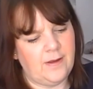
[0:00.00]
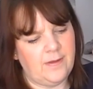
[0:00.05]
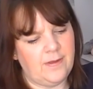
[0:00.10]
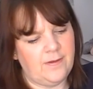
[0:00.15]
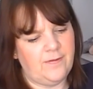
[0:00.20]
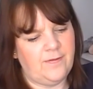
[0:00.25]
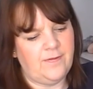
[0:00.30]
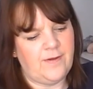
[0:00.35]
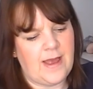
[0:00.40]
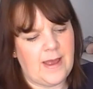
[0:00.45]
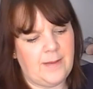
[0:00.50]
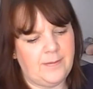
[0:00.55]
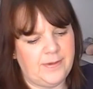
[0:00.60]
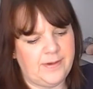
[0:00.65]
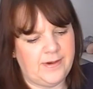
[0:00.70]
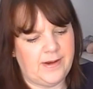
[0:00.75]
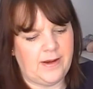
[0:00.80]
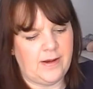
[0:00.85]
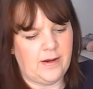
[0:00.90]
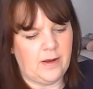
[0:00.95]
the fab's
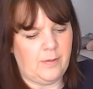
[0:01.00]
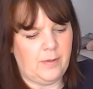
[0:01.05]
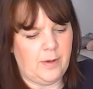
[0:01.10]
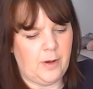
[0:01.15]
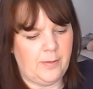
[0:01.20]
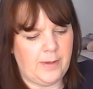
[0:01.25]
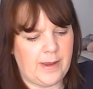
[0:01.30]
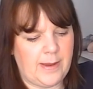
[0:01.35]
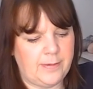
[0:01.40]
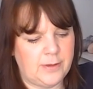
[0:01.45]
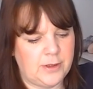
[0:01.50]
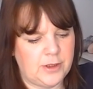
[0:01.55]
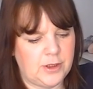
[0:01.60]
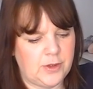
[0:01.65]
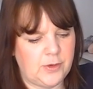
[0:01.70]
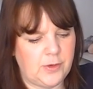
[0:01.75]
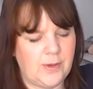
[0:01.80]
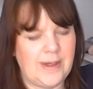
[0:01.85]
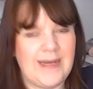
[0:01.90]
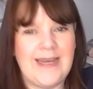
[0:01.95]
knitting up. I'll be able to show
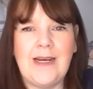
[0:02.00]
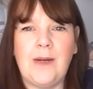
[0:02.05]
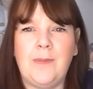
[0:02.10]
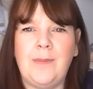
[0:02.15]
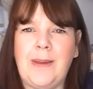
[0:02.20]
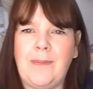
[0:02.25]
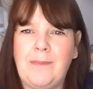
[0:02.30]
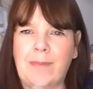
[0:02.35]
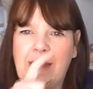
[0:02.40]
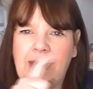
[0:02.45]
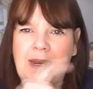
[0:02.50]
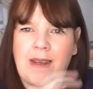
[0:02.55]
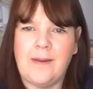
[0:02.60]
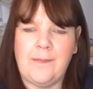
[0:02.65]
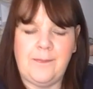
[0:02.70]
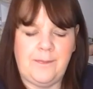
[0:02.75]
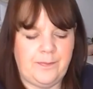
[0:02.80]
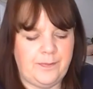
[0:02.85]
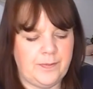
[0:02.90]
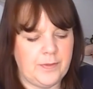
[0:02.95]
you a little bit better
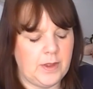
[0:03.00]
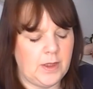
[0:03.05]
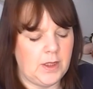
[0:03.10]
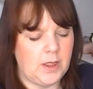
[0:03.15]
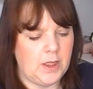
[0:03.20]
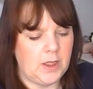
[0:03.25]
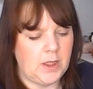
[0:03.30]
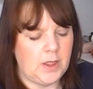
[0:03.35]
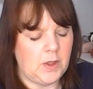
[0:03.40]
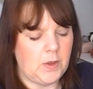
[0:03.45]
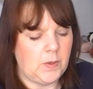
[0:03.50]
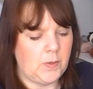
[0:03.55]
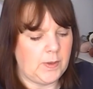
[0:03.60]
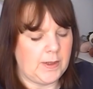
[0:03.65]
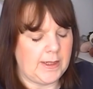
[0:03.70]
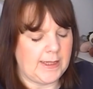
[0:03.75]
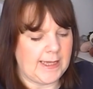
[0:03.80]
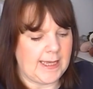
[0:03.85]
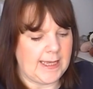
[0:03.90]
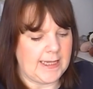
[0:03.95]
when
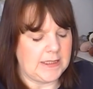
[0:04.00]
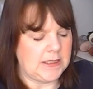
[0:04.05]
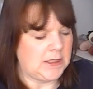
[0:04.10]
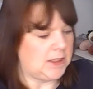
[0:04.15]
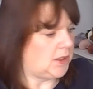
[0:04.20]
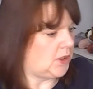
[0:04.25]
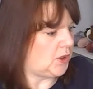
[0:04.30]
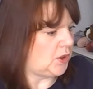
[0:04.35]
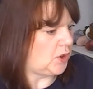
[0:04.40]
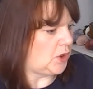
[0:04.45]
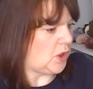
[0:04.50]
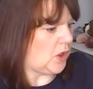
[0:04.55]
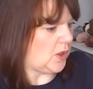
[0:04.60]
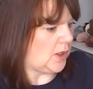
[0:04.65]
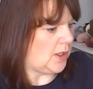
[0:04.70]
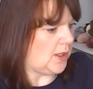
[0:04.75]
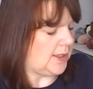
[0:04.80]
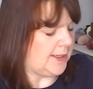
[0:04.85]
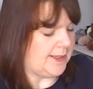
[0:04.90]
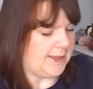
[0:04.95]
I get into the sock
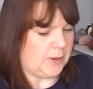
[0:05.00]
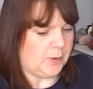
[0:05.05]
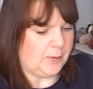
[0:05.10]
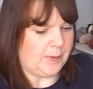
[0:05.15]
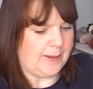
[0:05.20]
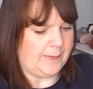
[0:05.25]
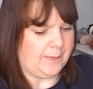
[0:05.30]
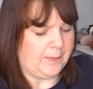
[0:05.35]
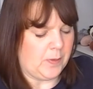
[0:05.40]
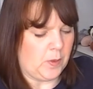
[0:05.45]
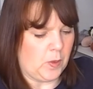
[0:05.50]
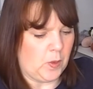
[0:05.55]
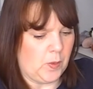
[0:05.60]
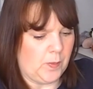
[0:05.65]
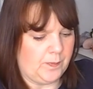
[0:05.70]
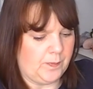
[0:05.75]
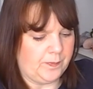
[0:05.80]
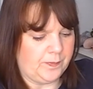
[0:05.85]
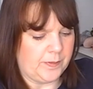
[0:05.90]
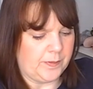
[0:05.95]
a little bit more.
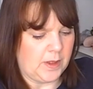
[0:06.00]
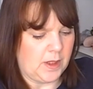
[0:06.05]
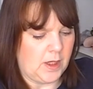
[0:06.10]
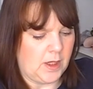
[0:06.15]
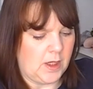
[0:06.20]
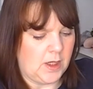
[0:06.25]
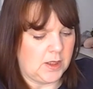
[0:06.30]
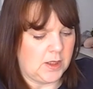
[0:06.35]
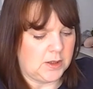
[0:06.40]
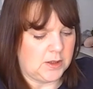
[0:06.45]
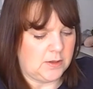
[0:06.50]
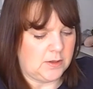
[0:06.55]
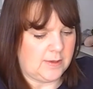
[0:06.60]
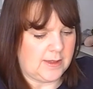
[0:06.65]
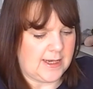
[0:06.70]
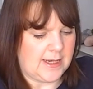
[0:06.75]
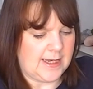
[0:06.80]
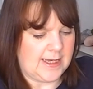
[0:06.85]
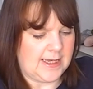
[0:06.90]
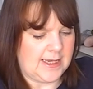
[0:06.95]
So
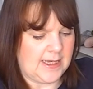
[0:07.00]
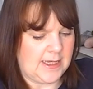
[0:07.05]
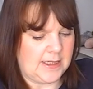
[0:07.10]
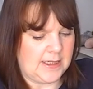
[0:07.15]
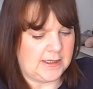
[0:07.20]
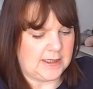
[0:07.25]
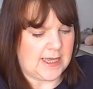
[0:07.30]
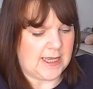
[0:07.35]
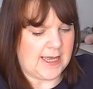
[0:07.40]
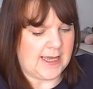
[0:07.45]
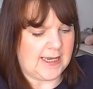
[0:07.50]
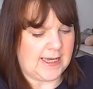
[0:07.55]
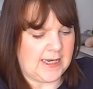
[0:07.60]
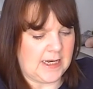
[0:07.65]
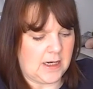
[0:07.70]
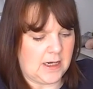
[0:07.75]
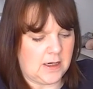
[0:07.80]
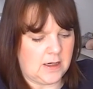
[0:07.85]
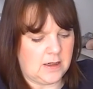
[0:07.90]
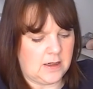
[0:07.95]
that is
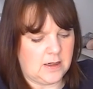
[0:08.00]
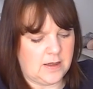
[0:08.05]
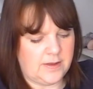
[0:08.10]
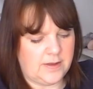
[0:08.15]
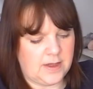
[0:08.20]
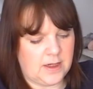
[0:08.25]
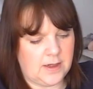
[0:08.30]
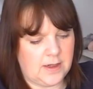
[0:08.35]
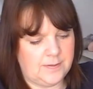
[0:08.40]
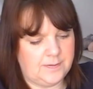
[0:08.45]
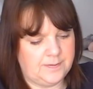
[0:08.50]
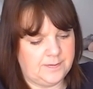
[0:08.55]
another